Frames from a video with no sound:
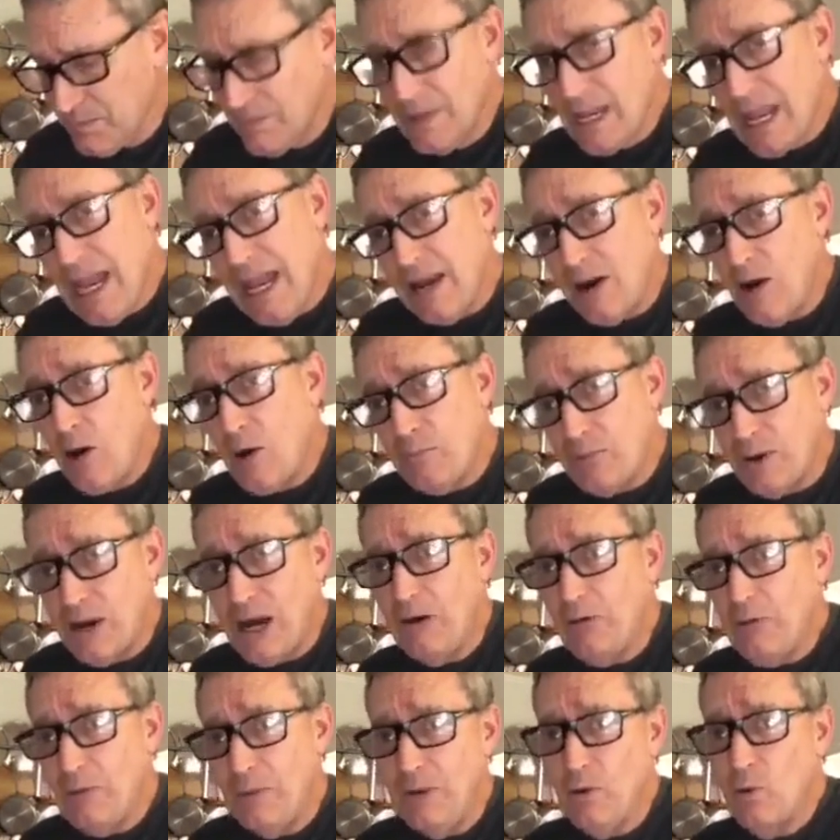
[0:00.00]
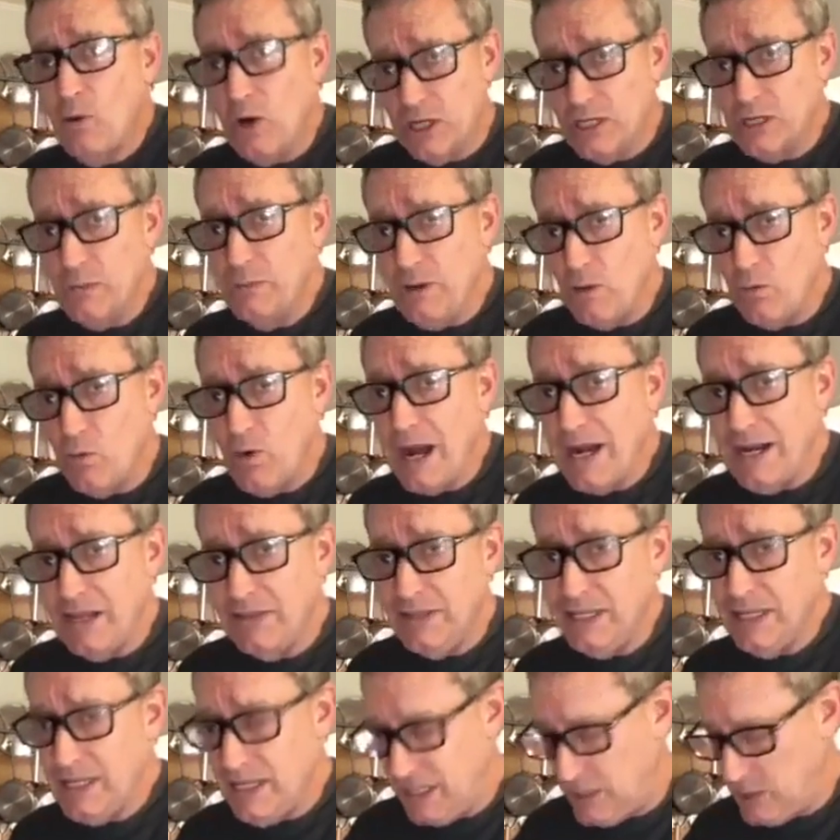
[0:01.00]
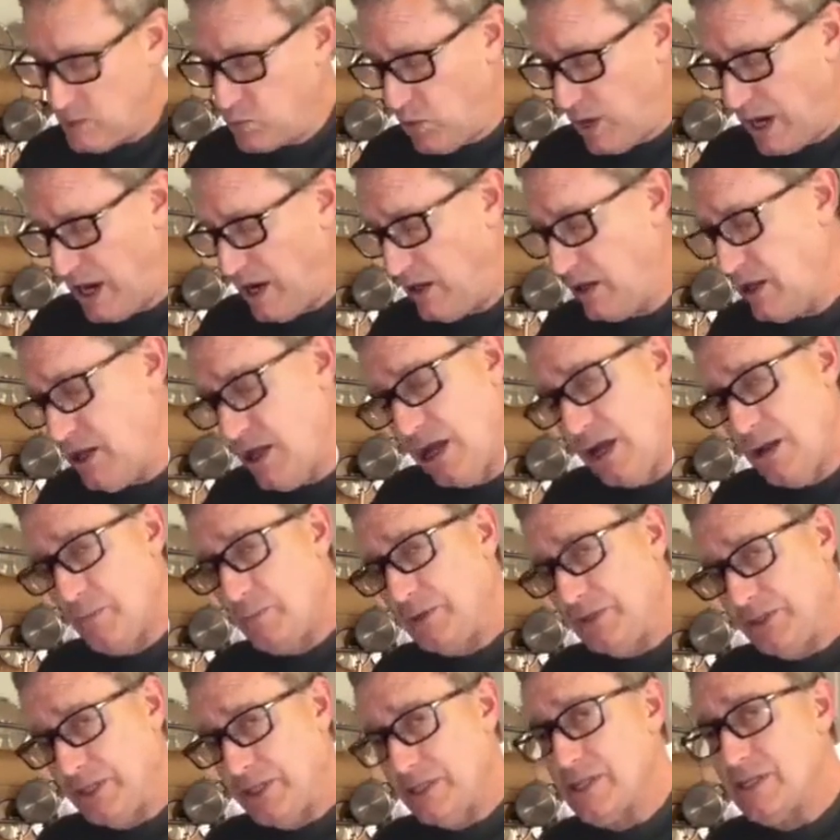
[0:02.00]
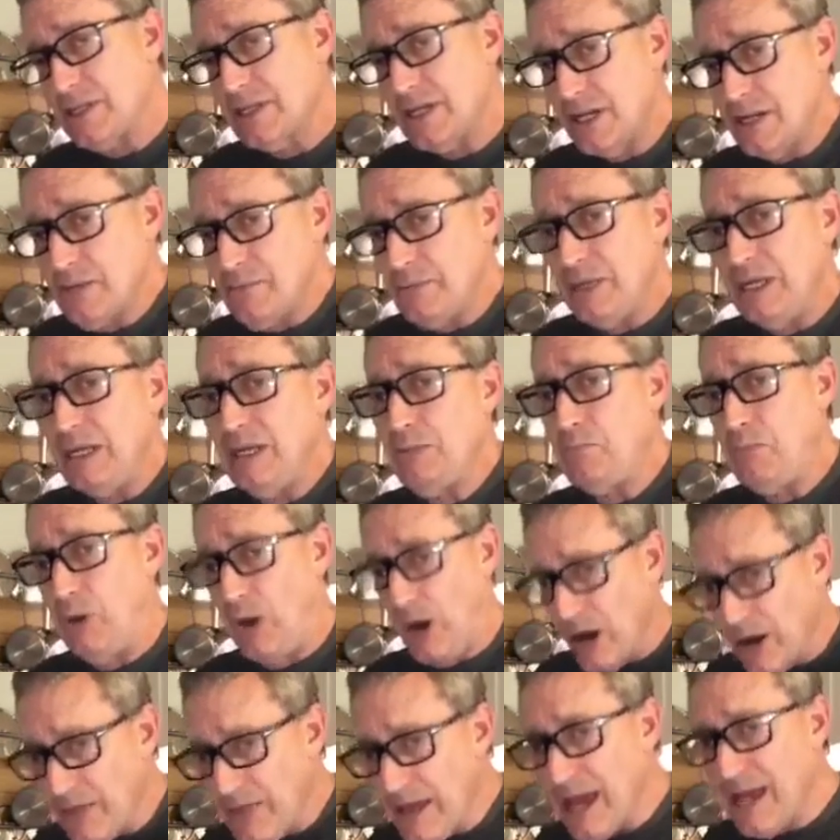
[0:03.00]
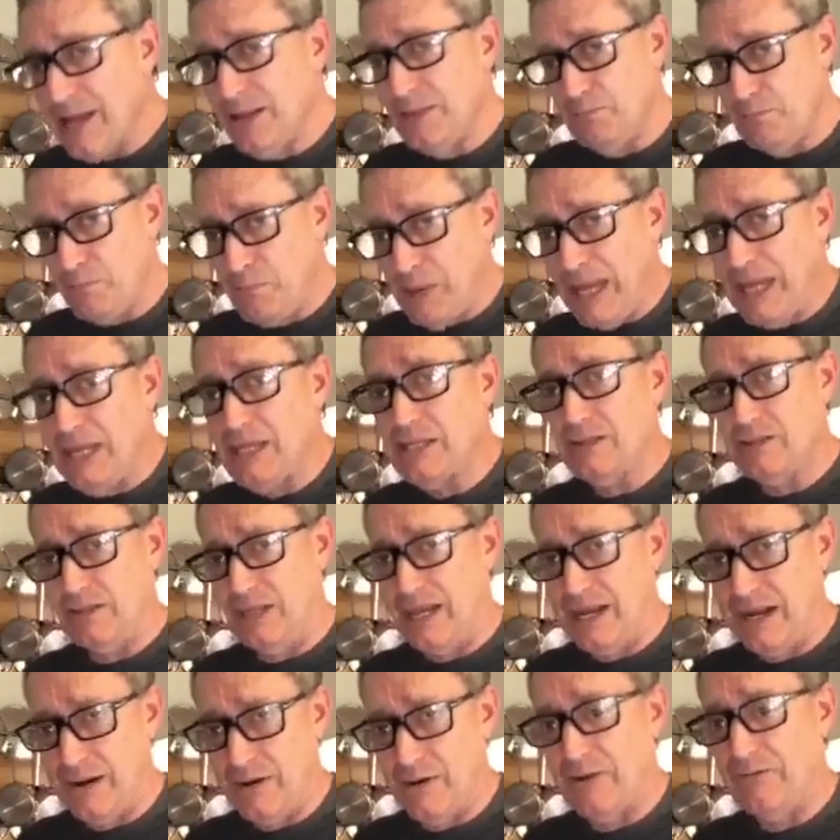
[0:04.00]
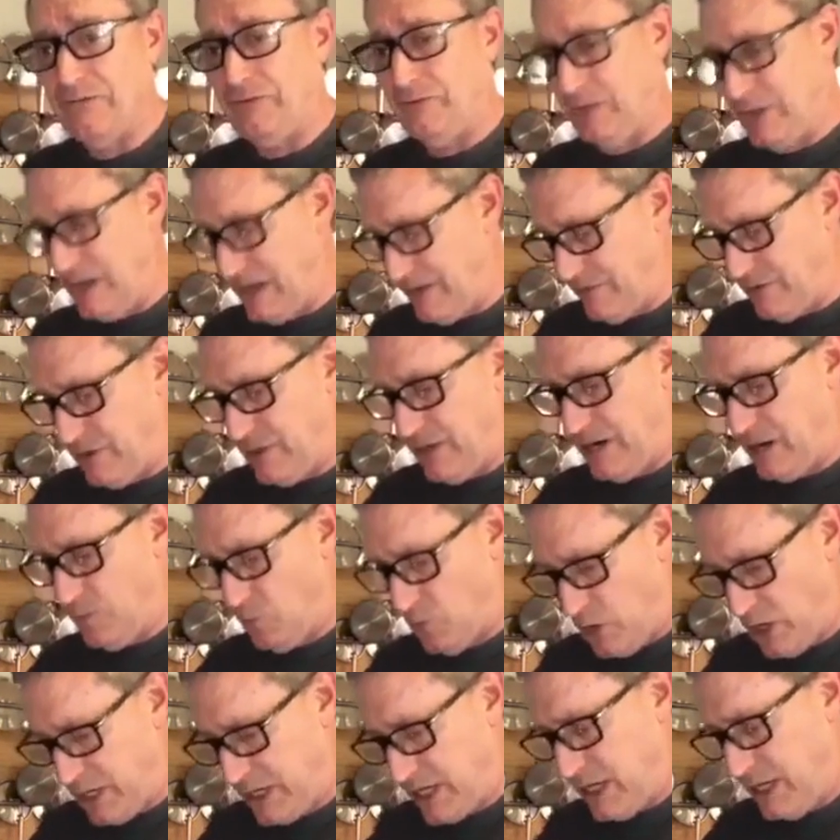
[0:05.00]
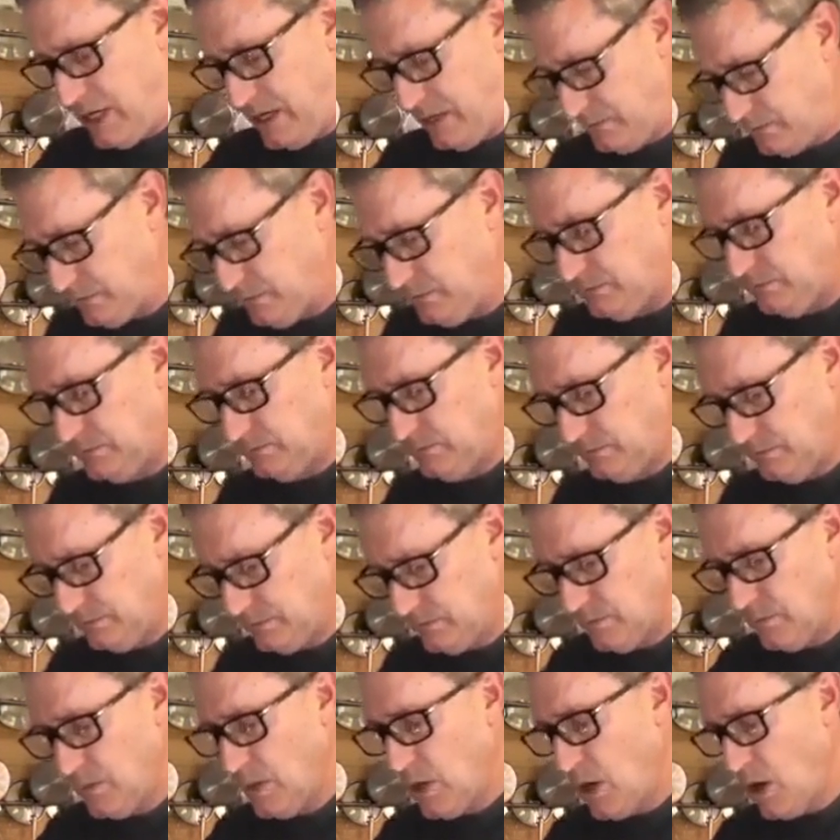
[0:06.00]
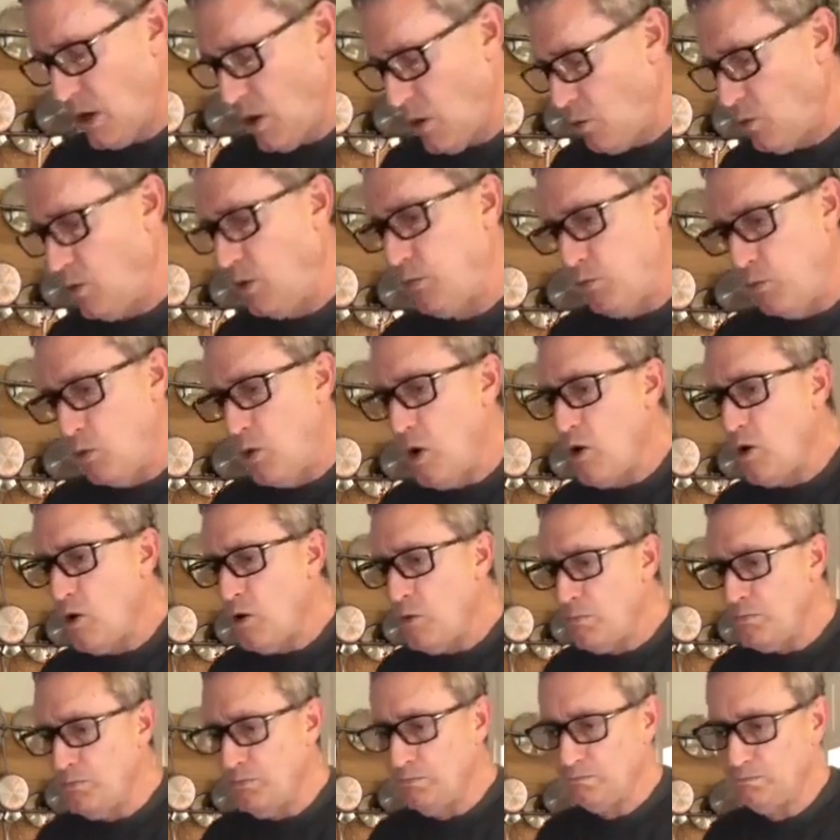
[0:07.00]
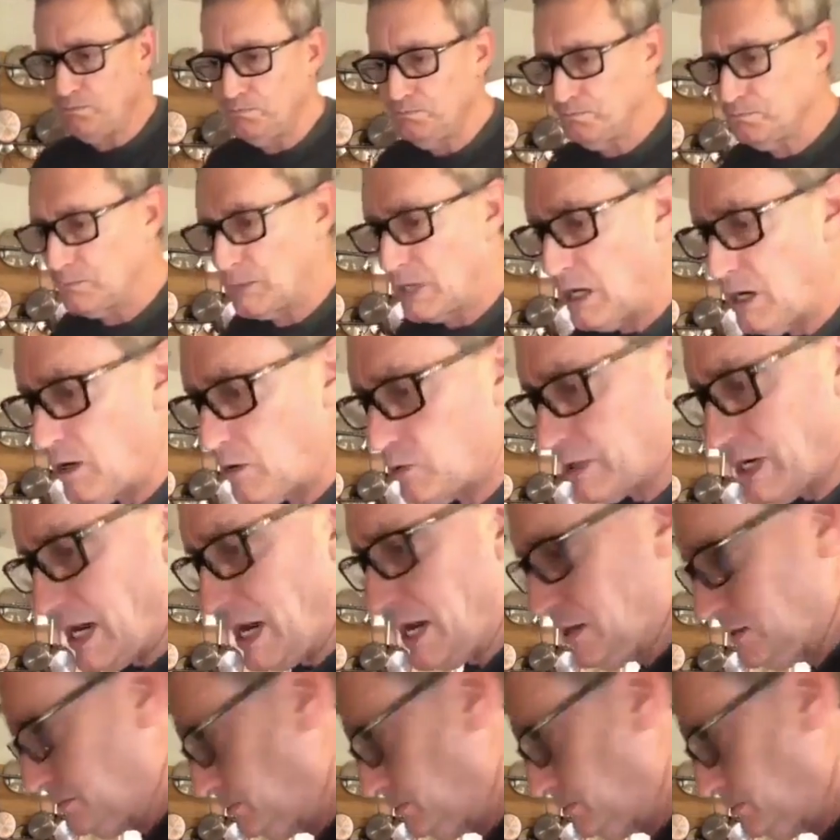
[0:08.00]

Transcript: and I'll probably work some in right at the end as well. But this is going to be part of that base layer of flavor that I'm working in. Whoop, whoop. Okay.